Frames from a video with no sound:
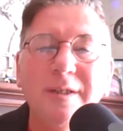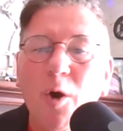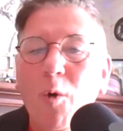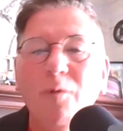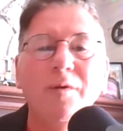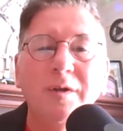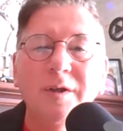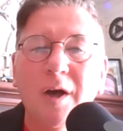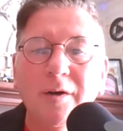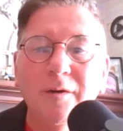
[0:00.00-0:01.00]
did
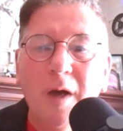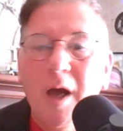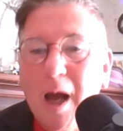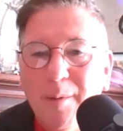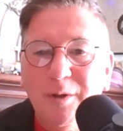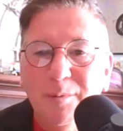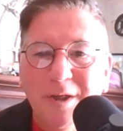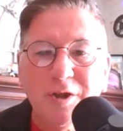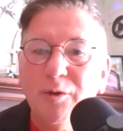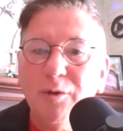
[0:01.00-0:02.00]
COVID you
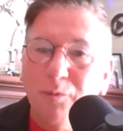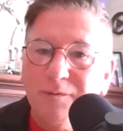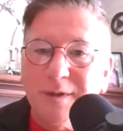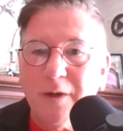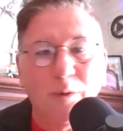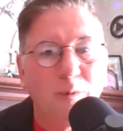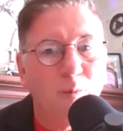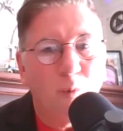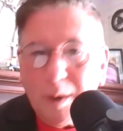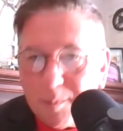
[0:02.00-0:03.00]
mentioned you moved down there
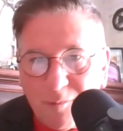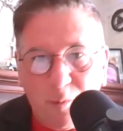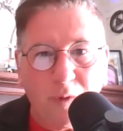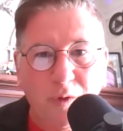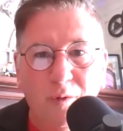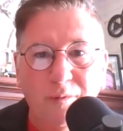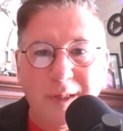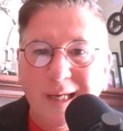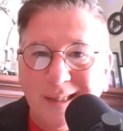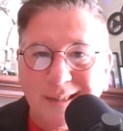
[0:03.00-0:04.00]
right before
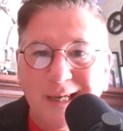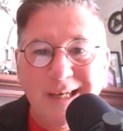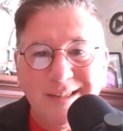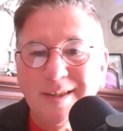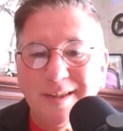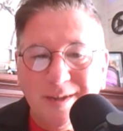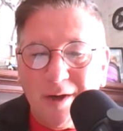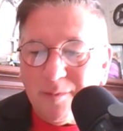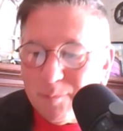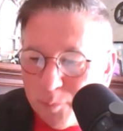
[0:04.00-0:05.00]
COVID hit. Did it
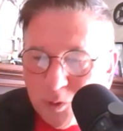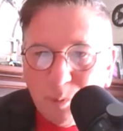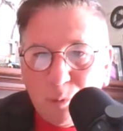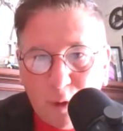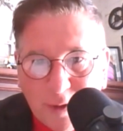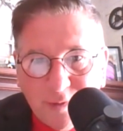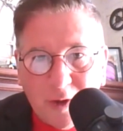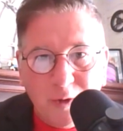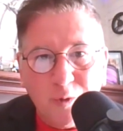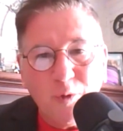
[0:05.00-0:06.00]
kind of put the brakes
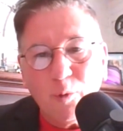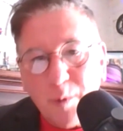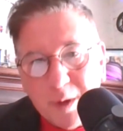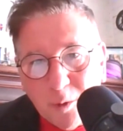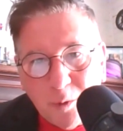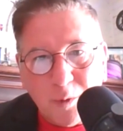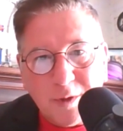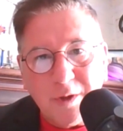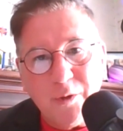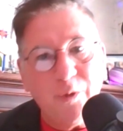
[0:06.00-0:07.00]
on your career, or
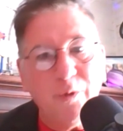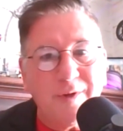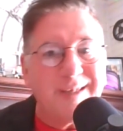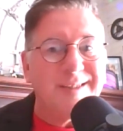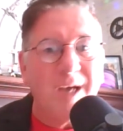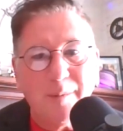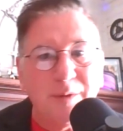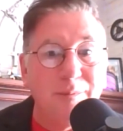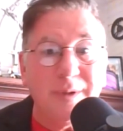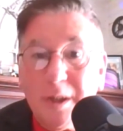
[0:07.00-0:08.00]
did you use that time
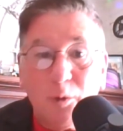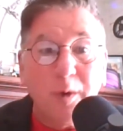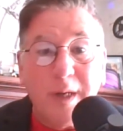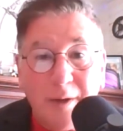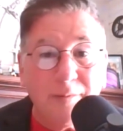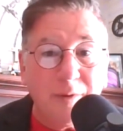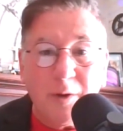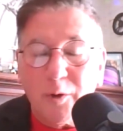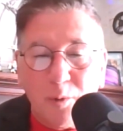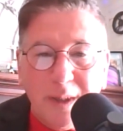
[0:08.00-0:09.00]
to be creative in
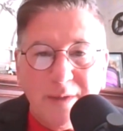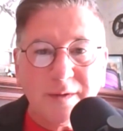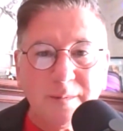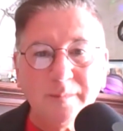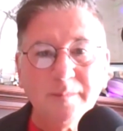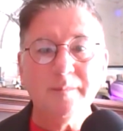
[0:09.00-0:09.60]
other ways?